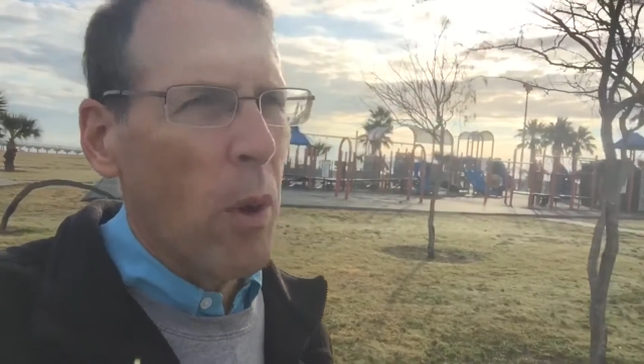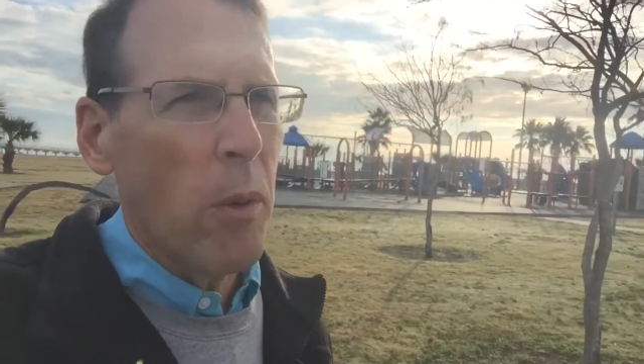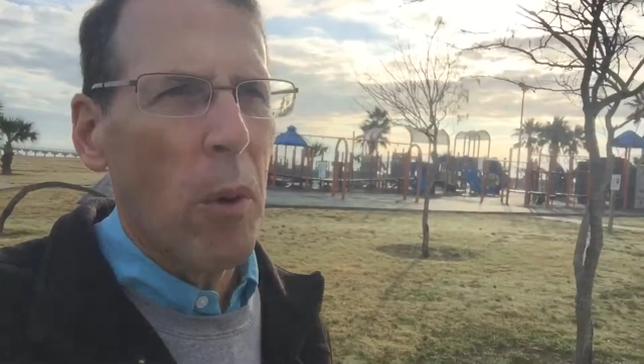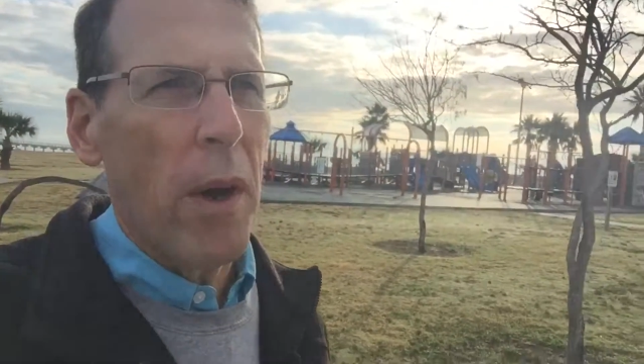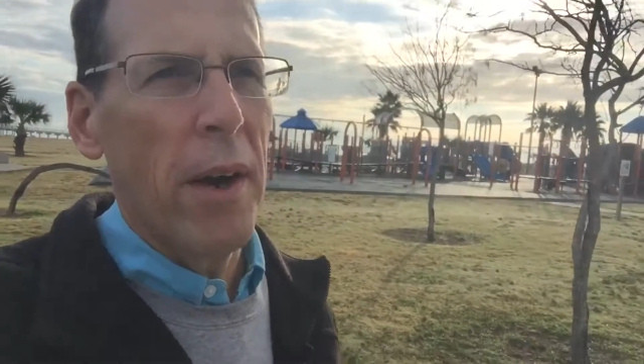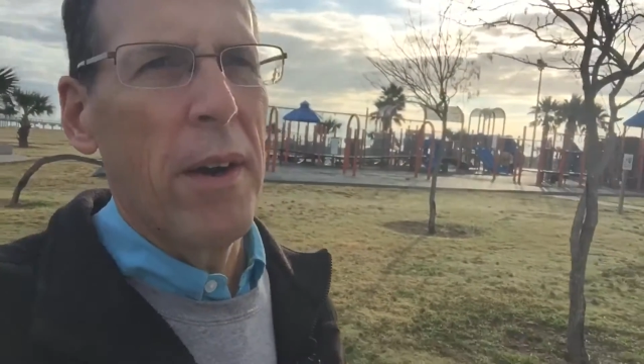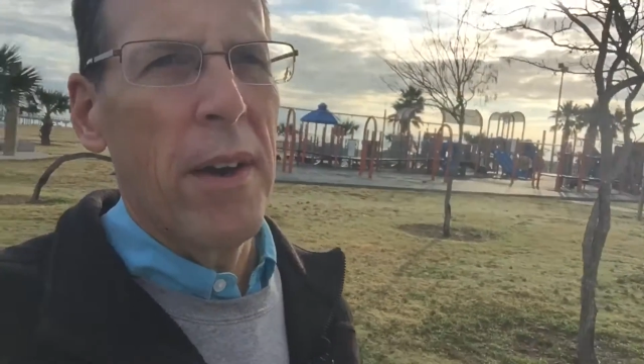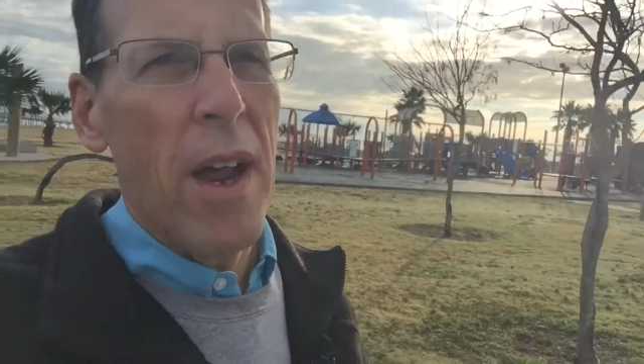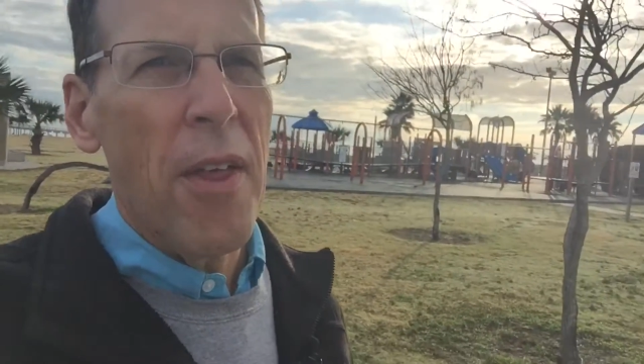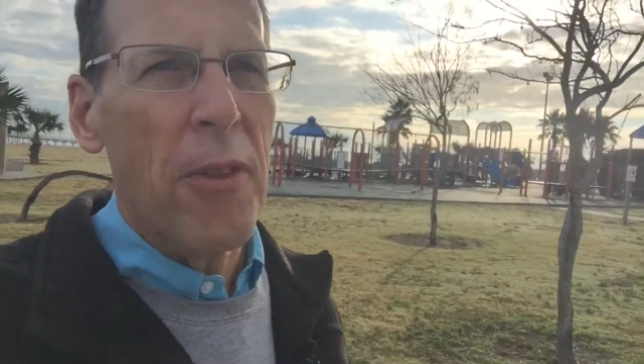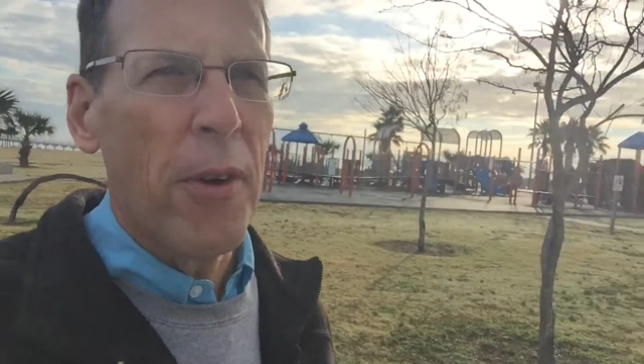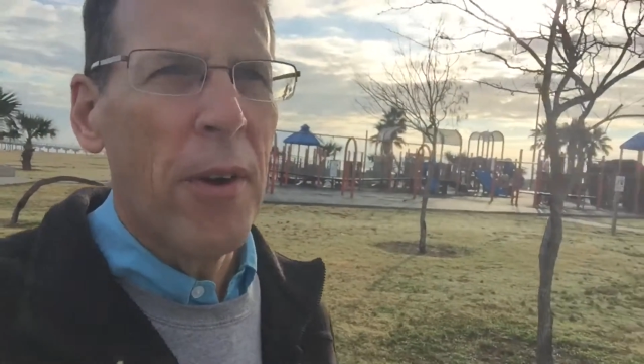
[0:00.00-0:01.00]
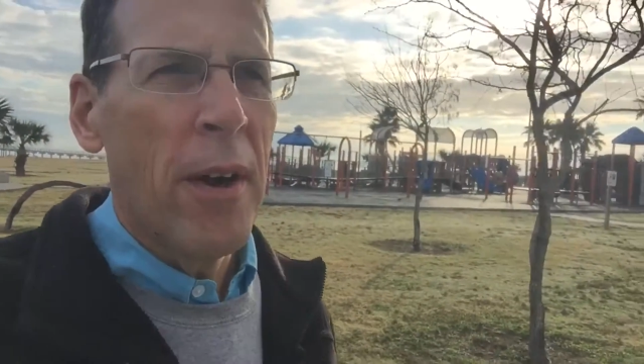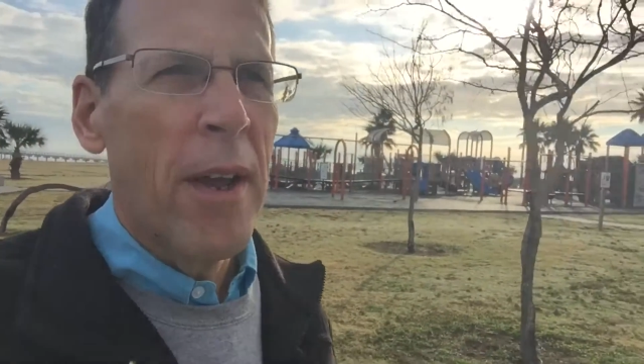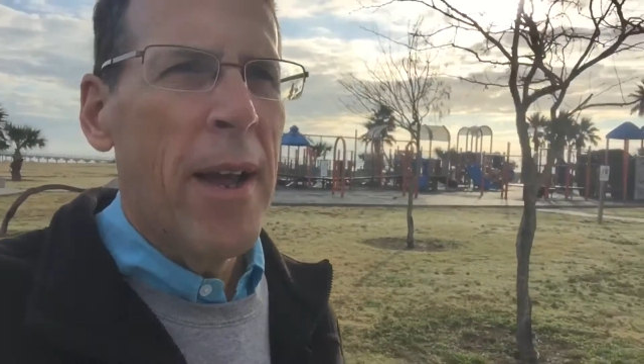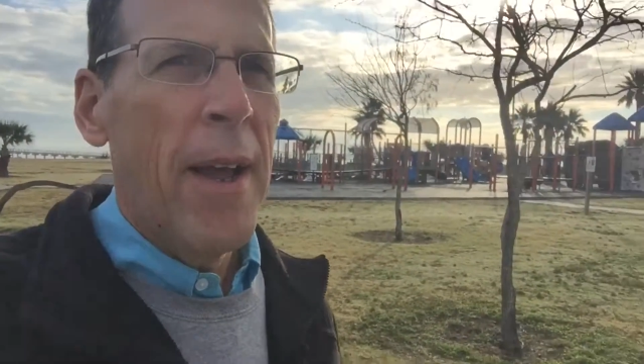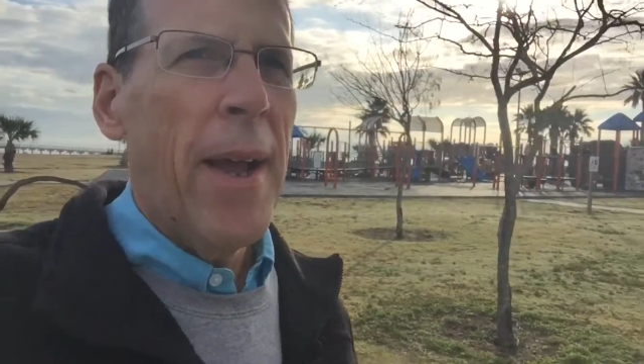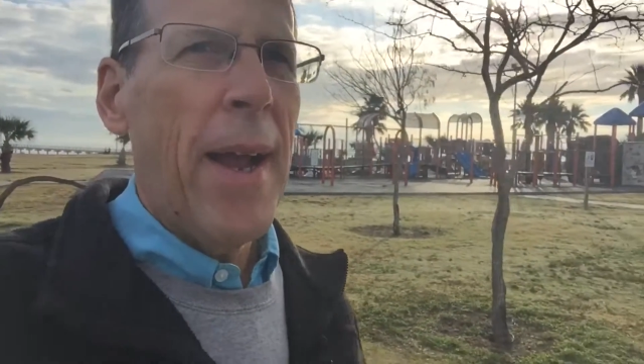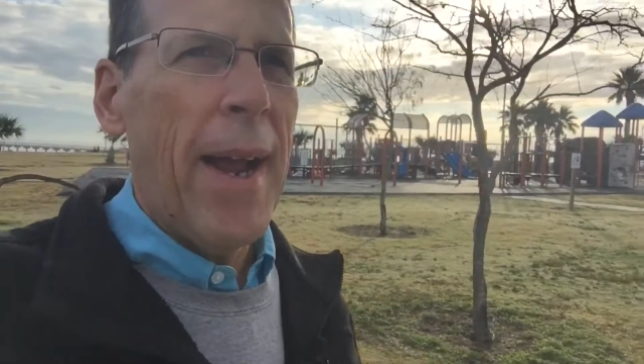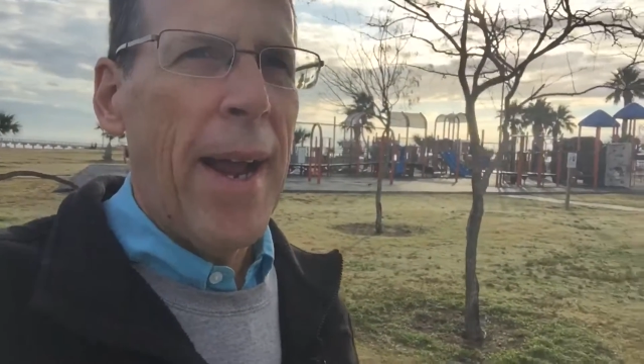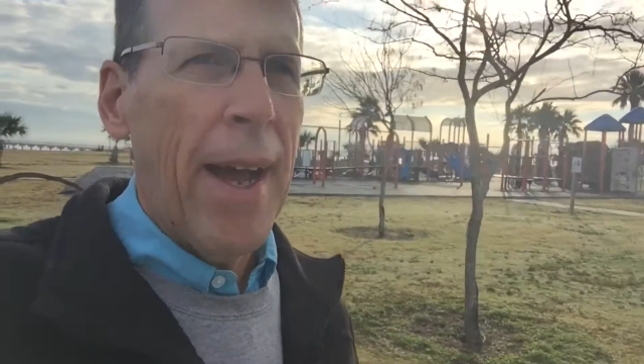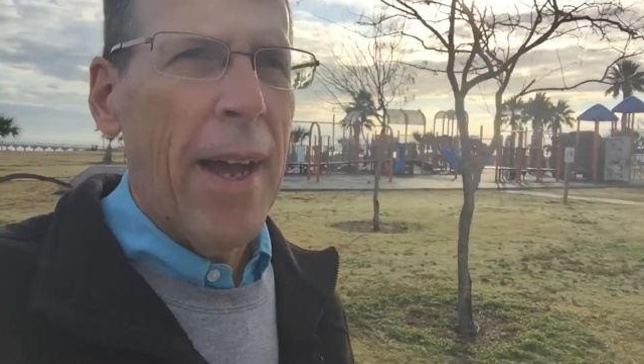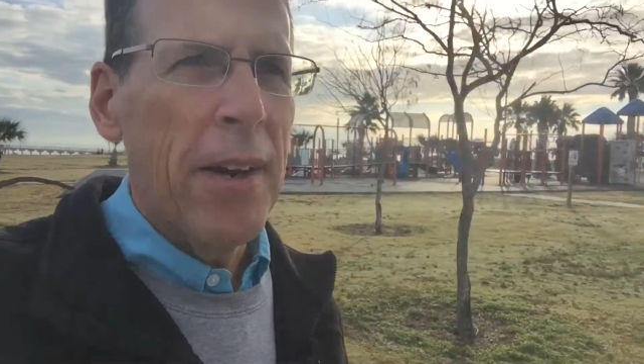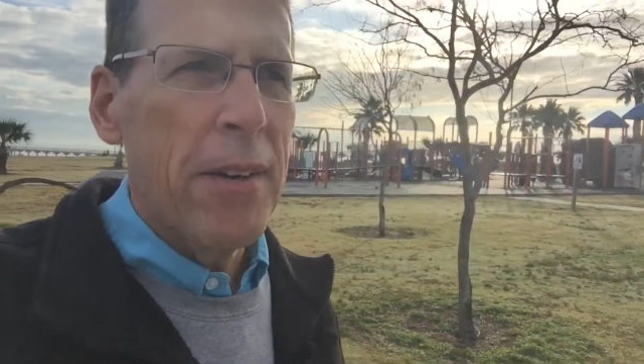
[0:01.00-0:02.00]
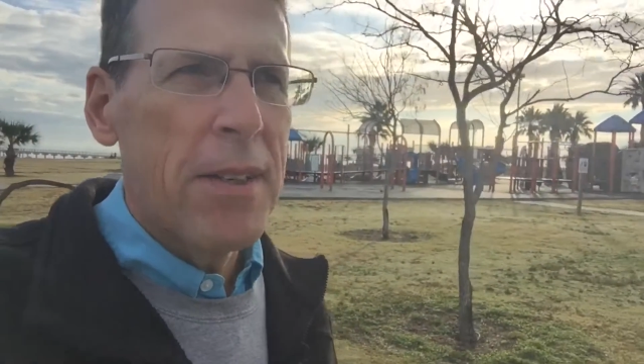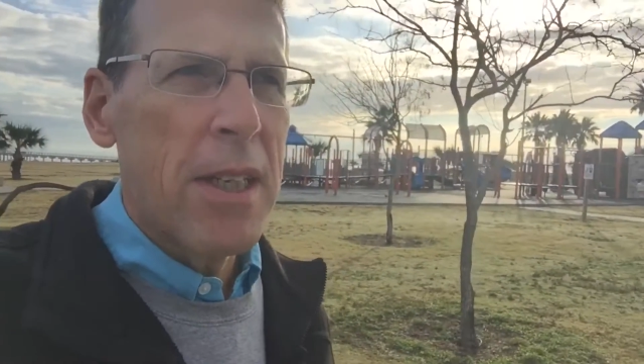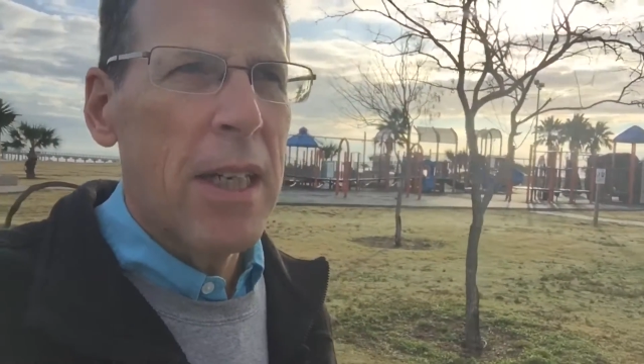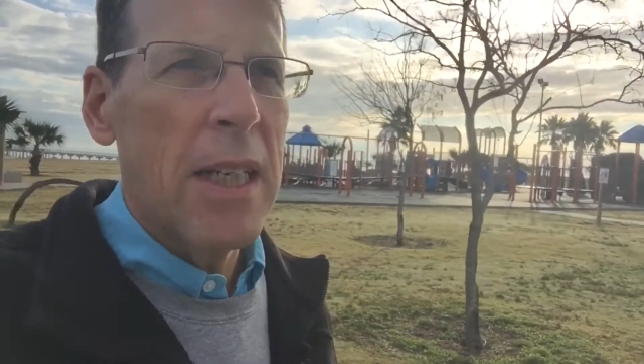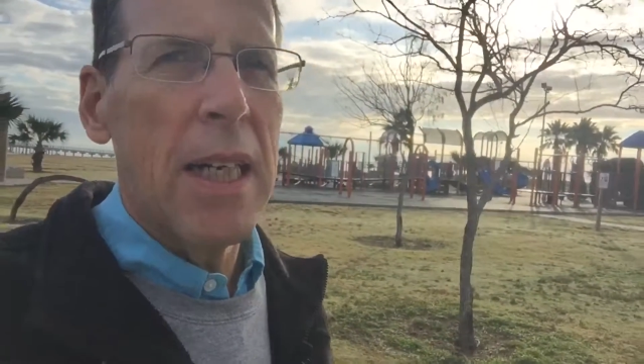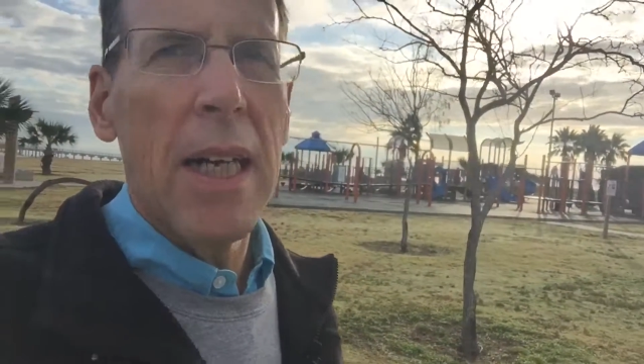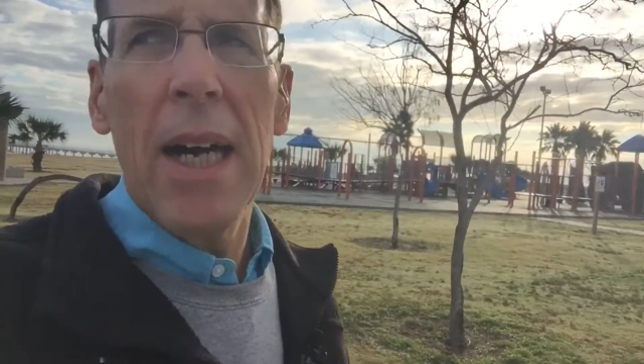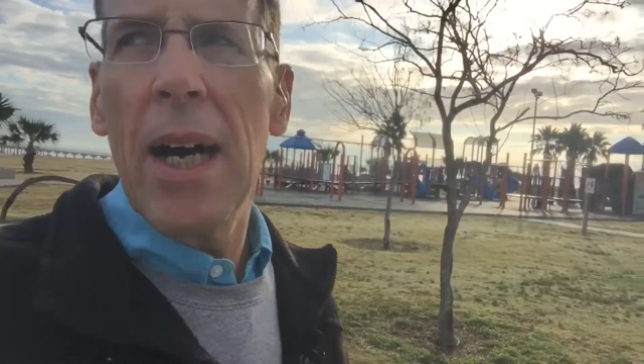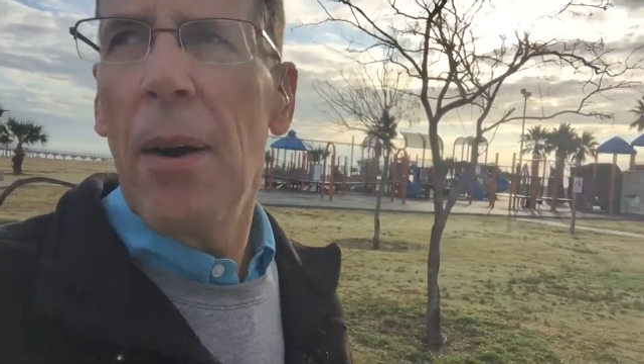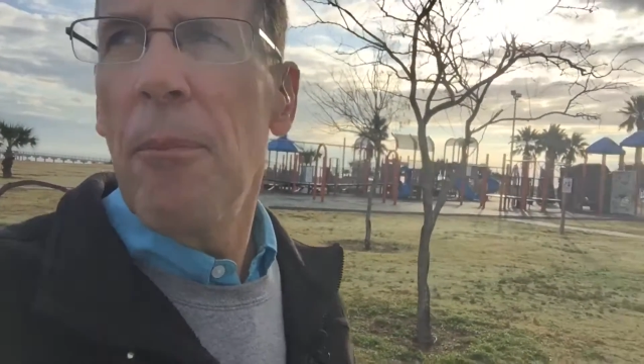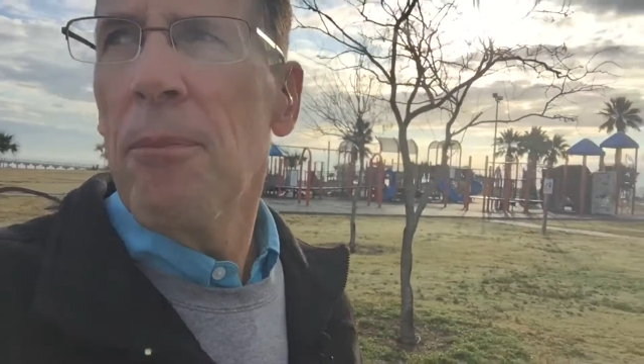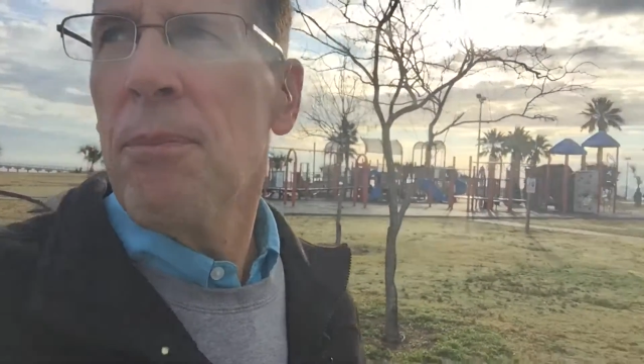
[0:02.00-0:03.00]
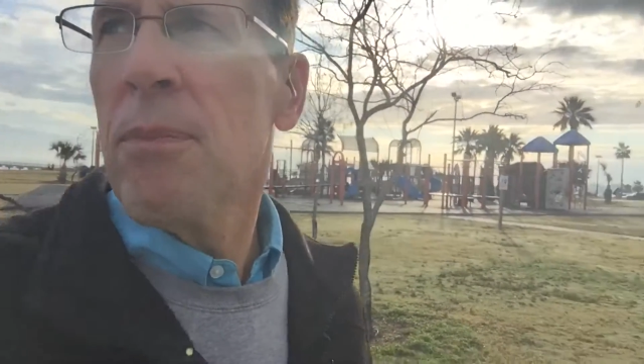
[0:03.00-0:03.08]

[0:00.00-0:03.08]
one way or another, and um,